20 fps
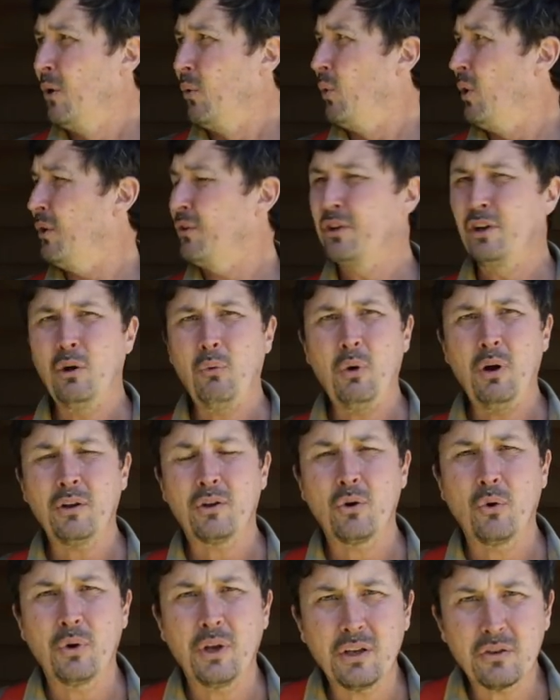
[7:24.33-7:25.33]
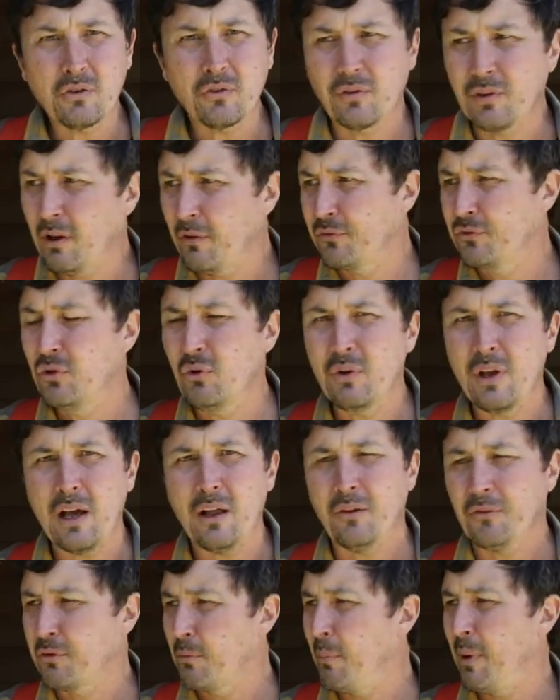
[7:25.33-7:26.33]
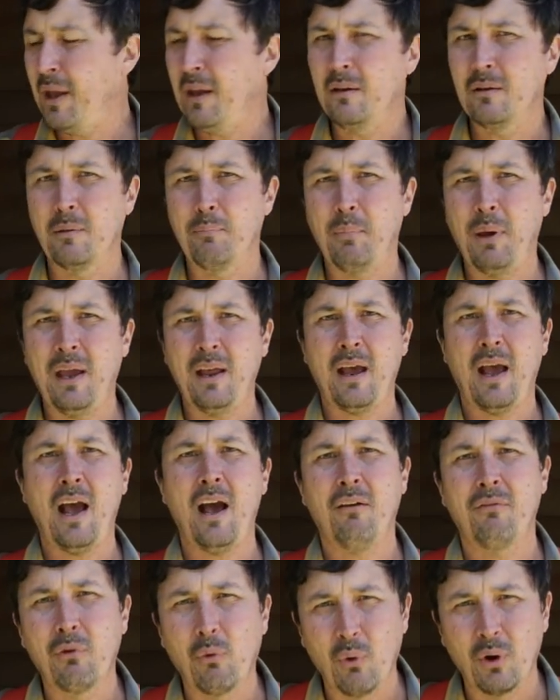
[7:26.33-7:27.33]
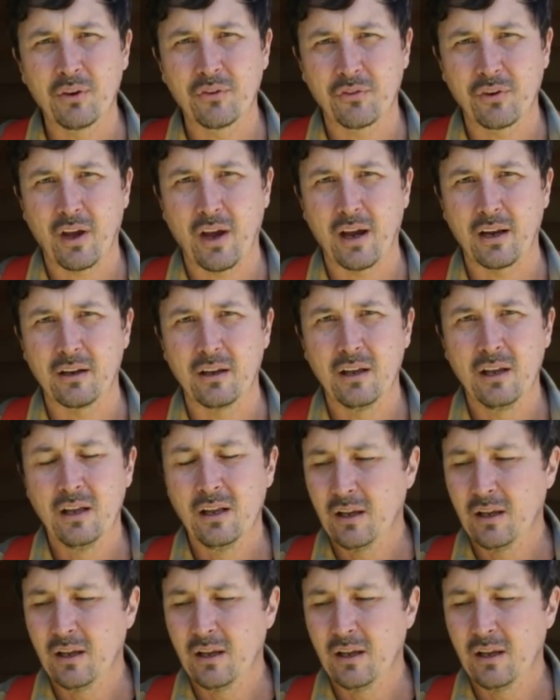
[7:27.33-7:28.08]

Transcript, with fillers: Well, you know what? Go get yourself two gallons of paint and paint half of one side.